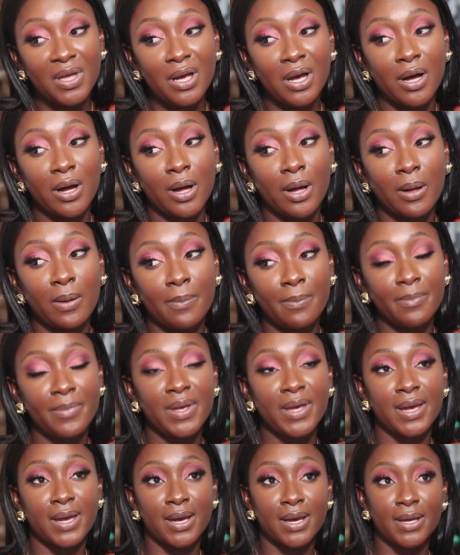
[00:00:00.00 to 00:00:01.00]
um,
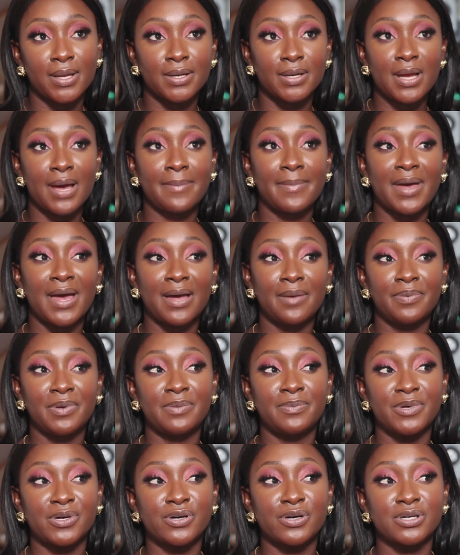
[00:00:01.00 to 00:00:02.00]
and I'm
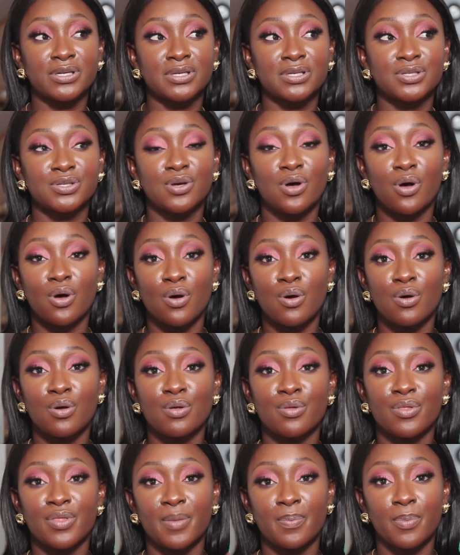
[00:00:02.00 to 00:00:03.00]
happy because
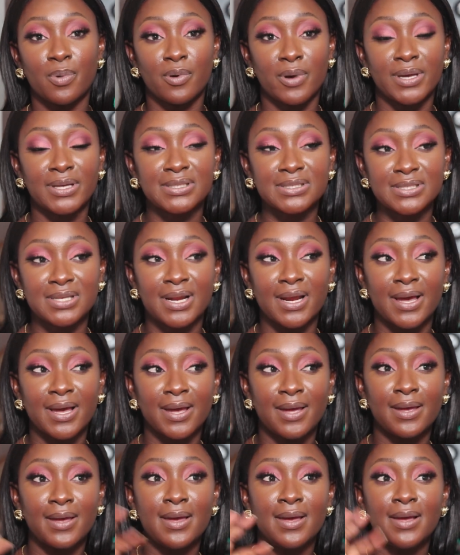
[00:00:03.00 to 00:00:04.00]
all the points that
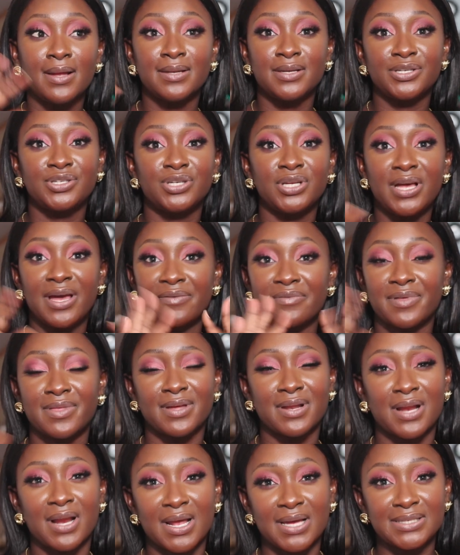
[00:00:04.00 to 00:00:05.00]
I, literally
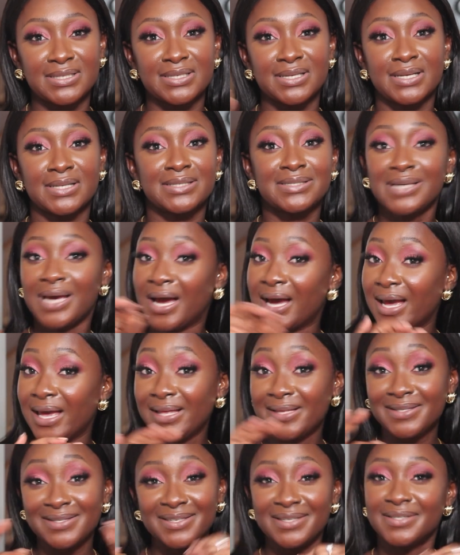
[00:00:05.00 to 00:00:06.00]
everything that I said
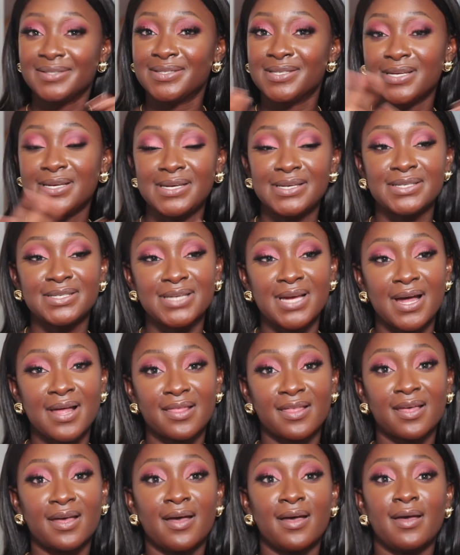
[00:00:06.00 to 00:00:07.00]
ties into each
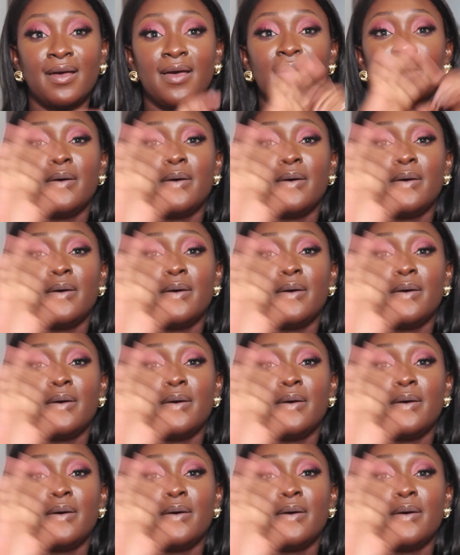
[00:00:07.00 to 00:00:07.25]
other.